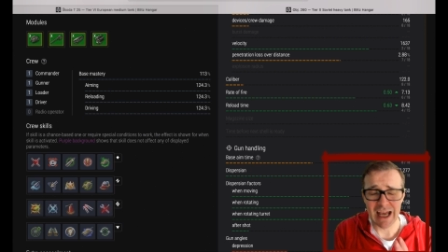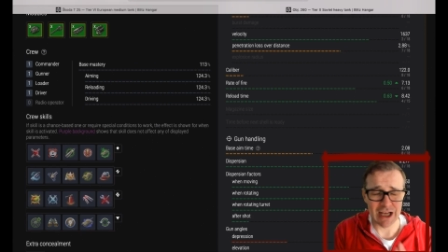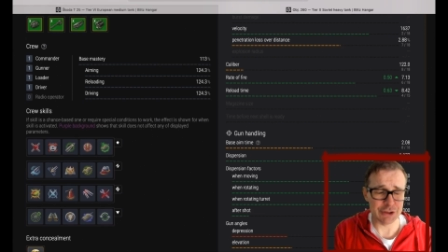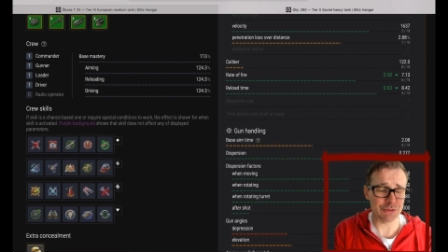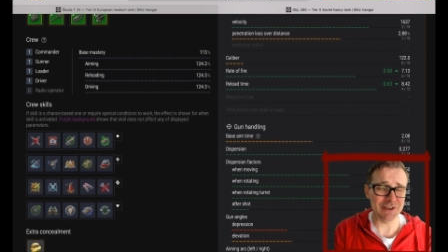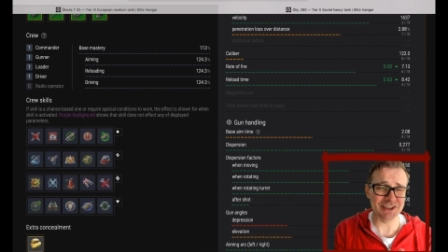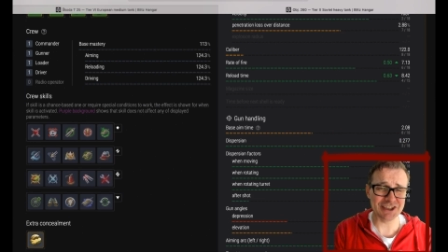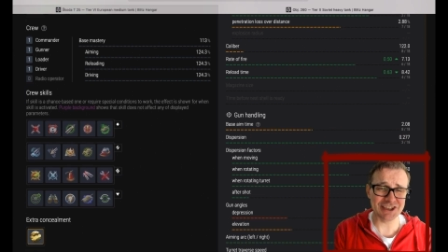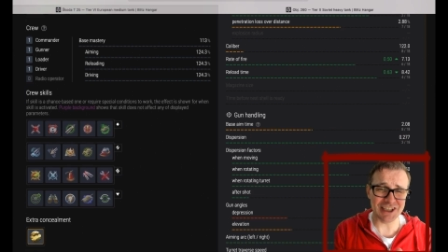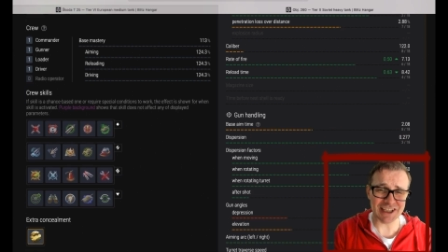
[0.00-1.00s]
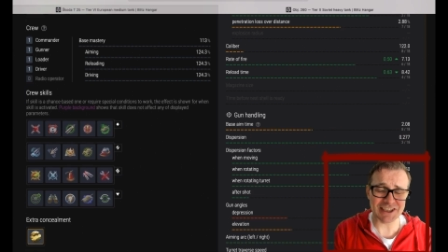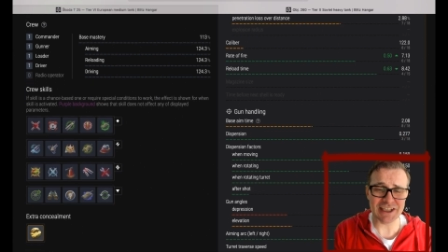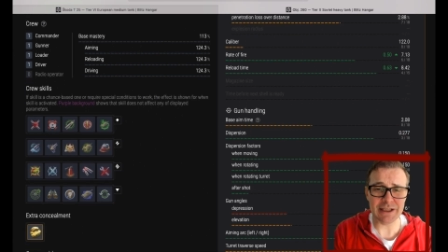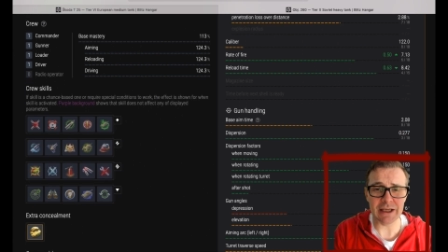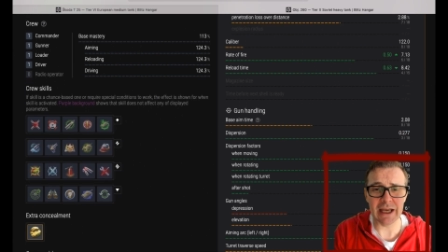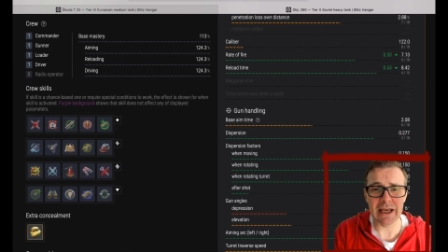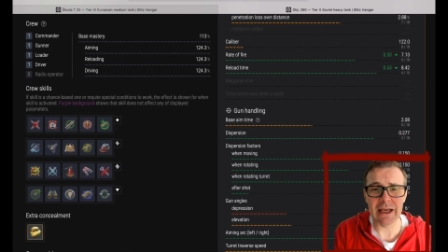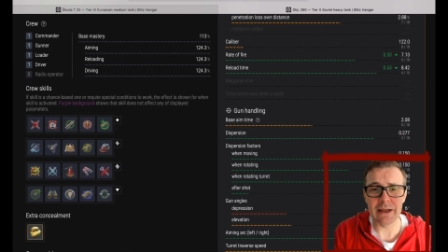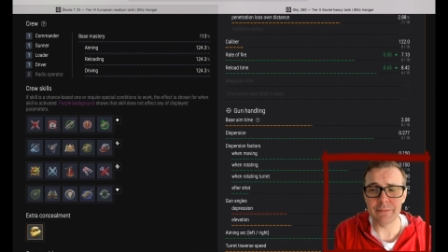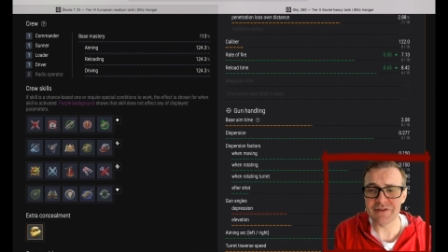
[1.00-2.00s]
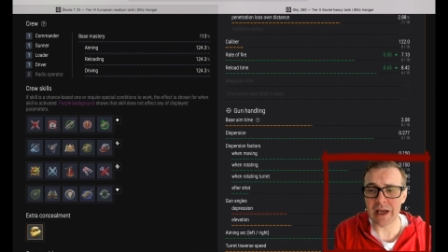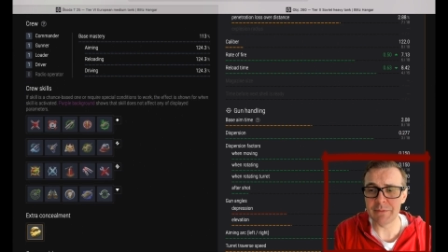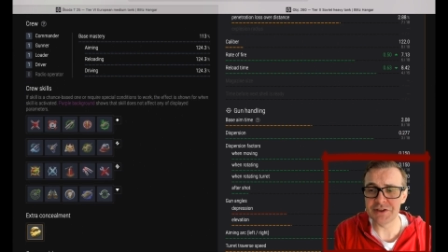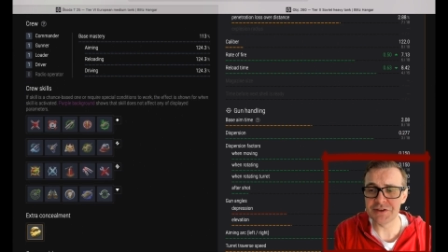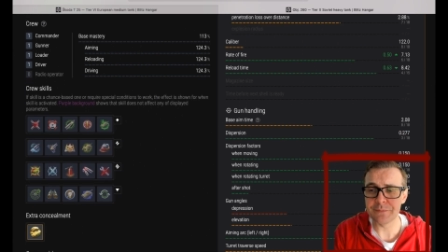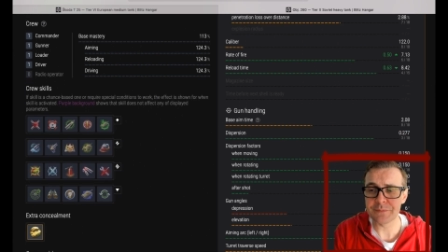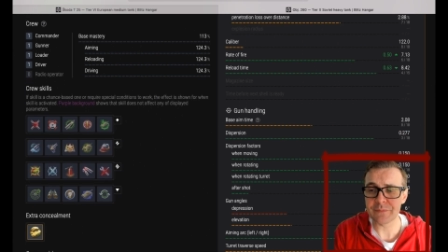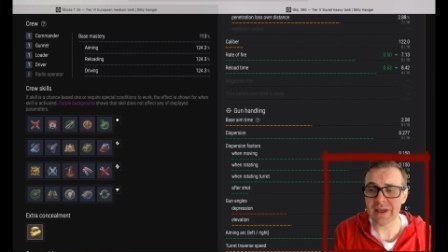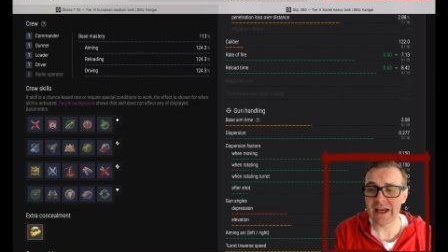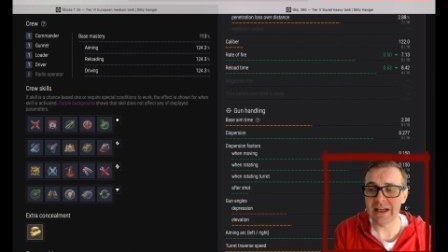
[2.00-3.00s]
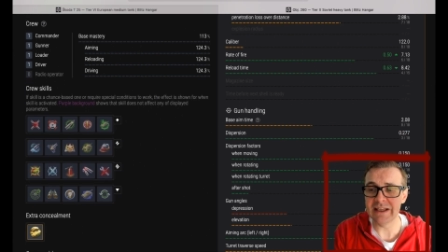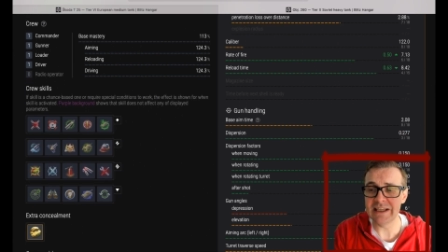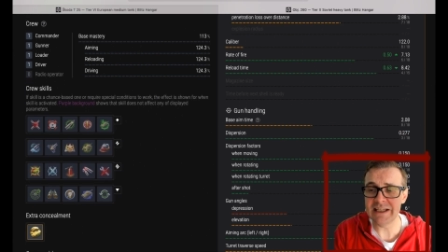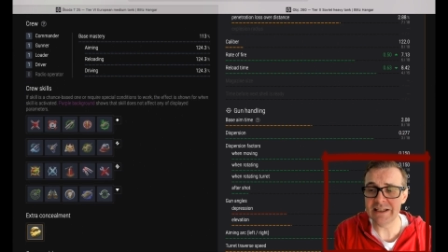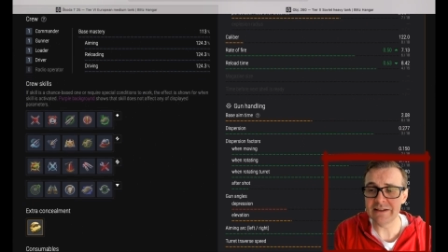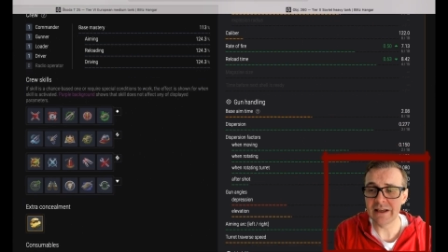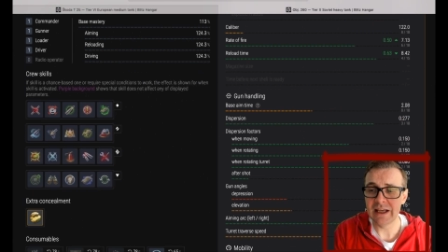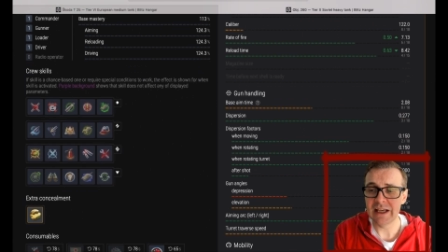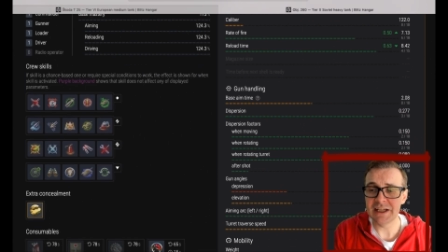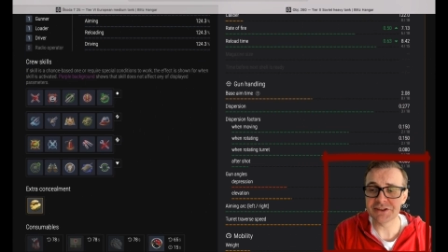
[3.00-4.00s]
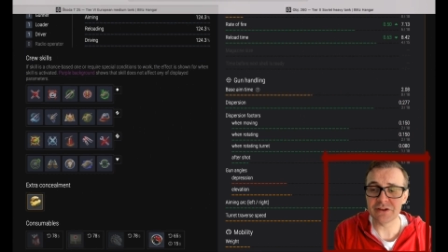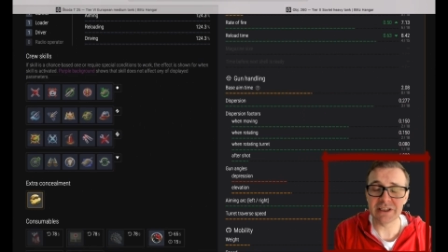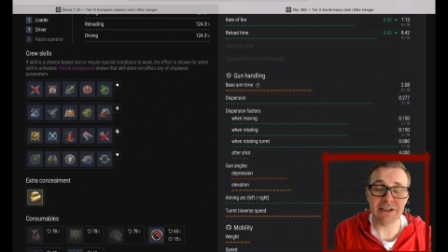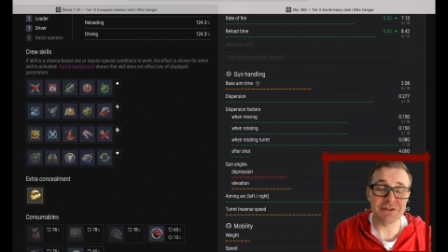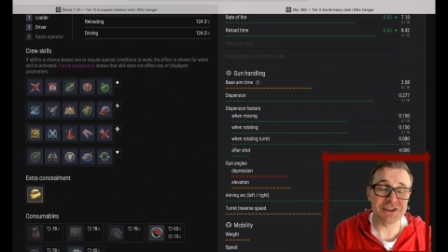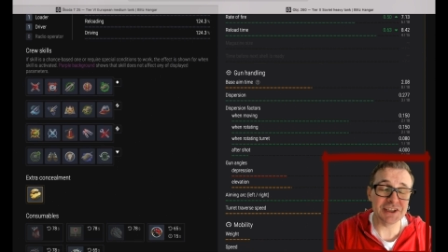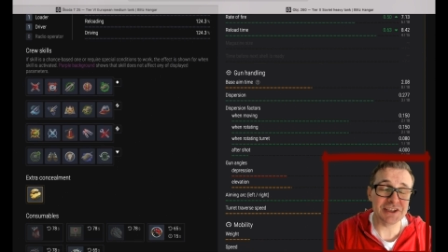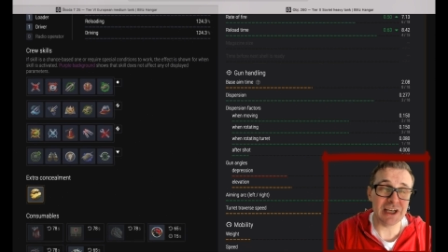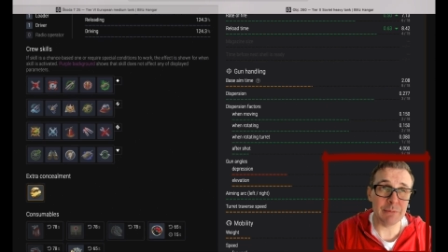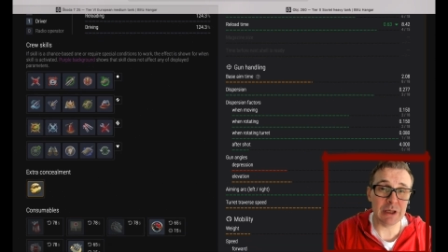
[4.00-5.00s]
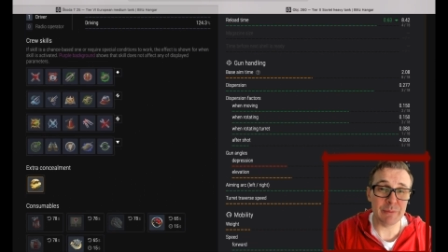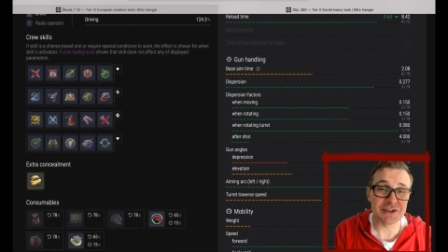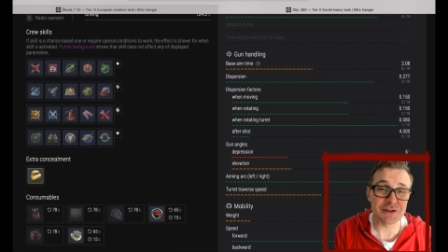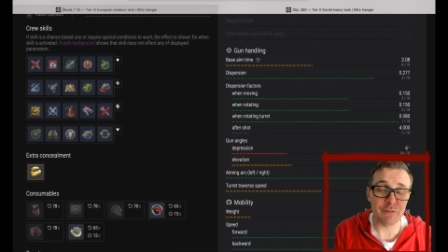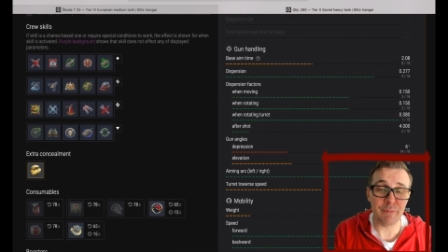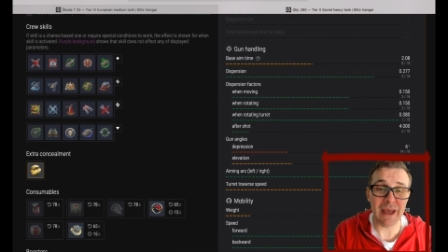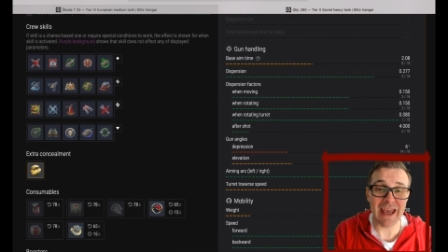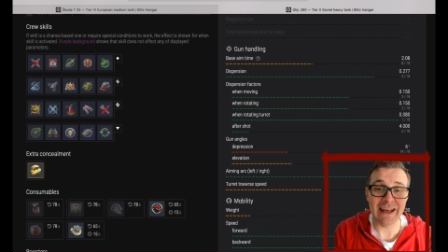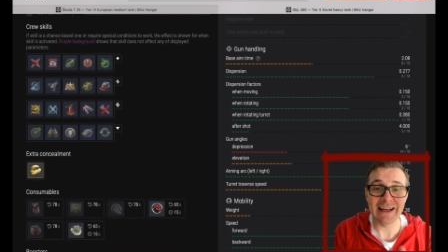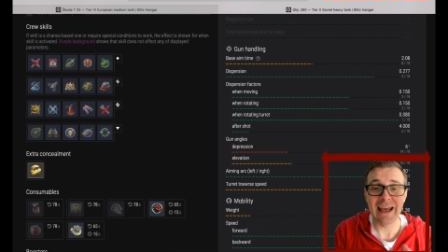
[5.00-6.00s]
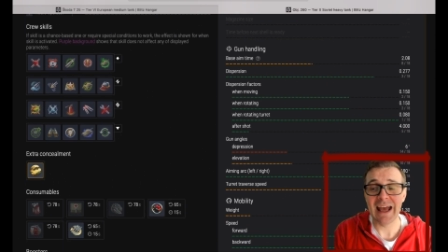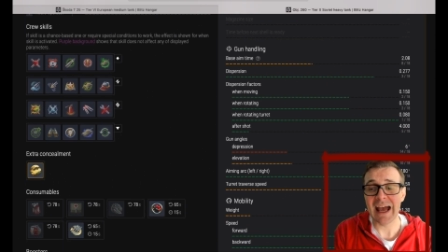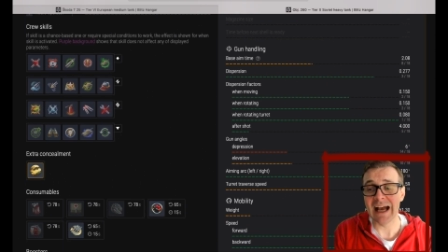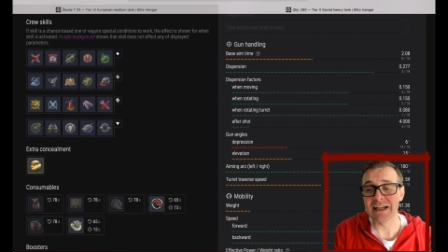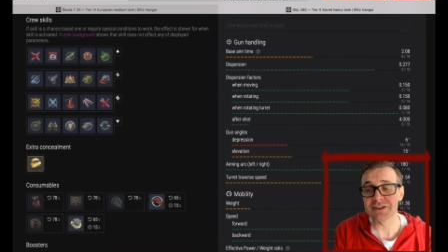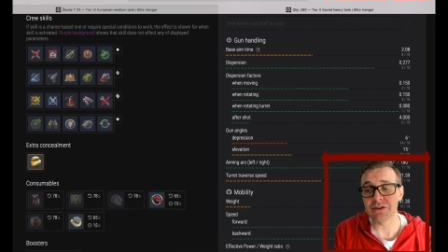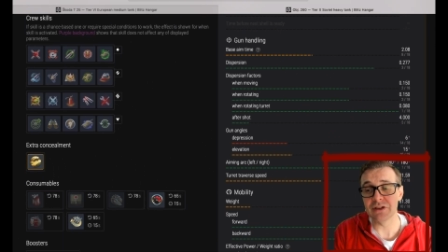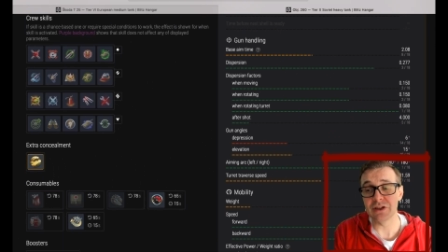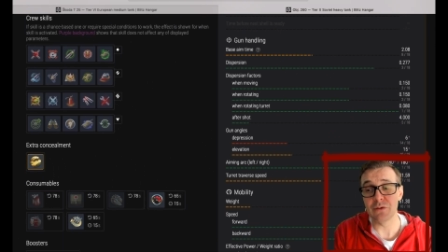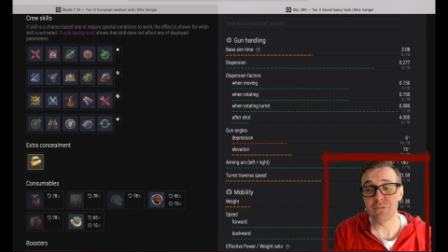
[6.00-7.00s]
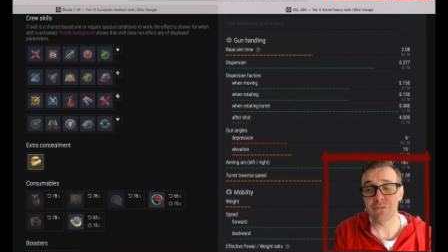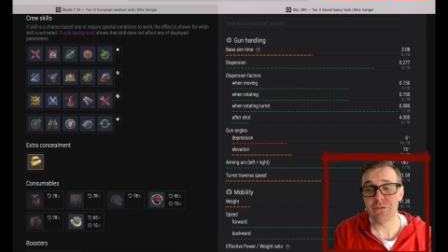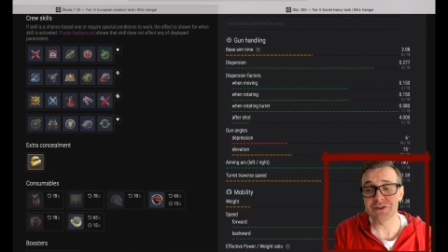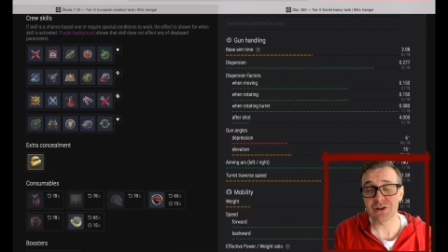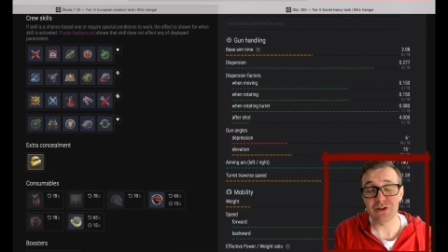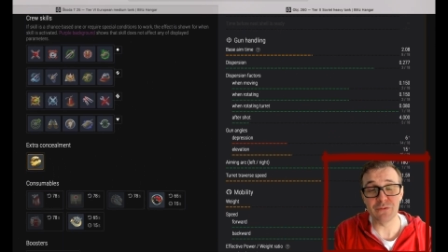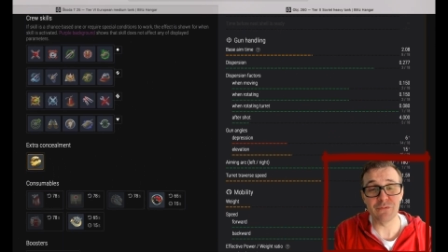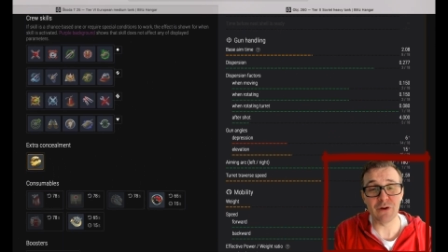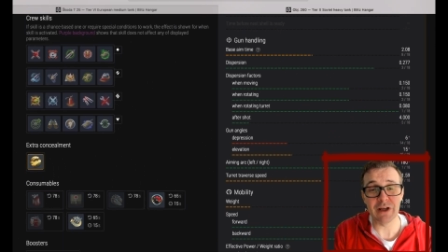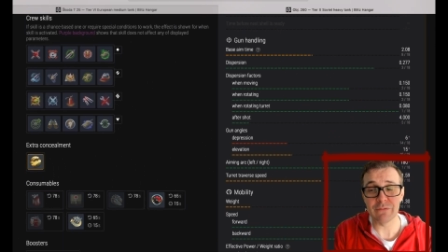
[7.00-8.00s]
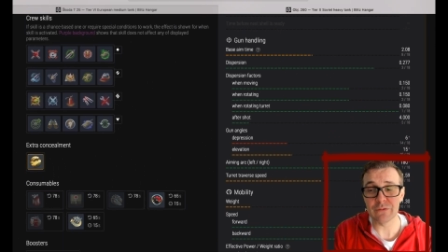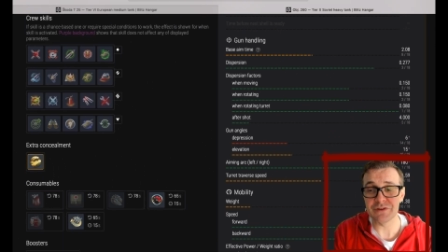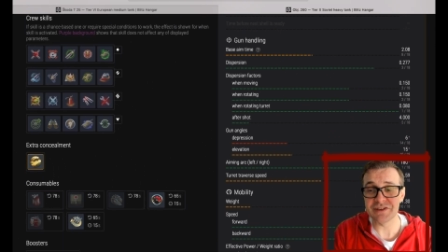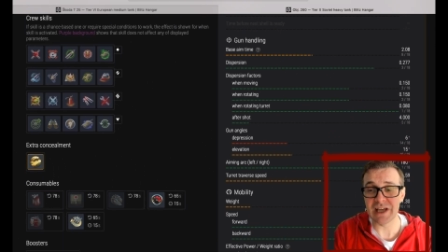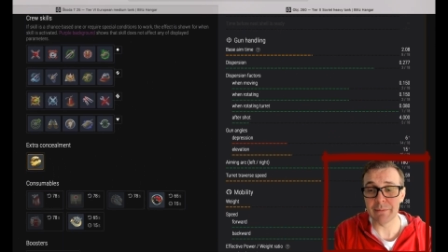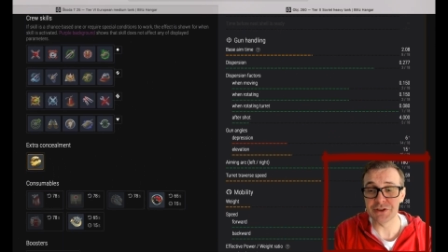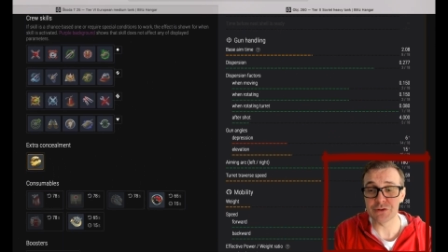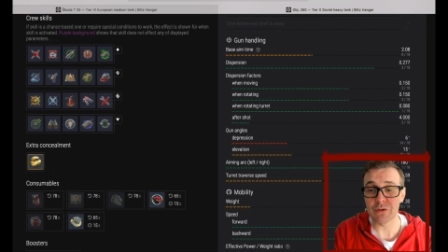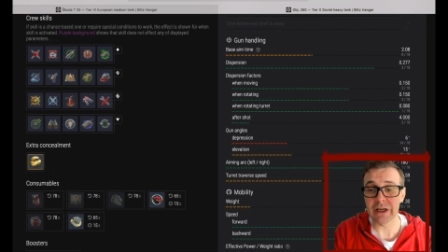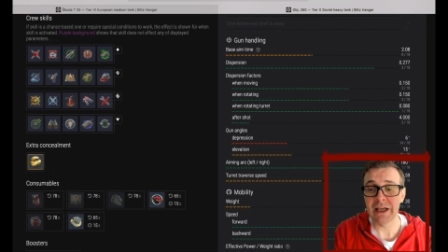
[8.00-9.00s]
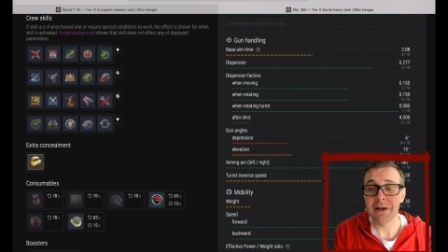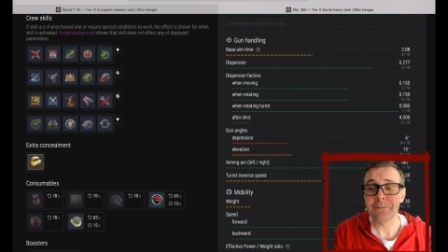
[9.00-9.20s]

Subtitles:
and 360 damage, and heat is going to give you 68mm of pen, and it's going to do 500 damage, right?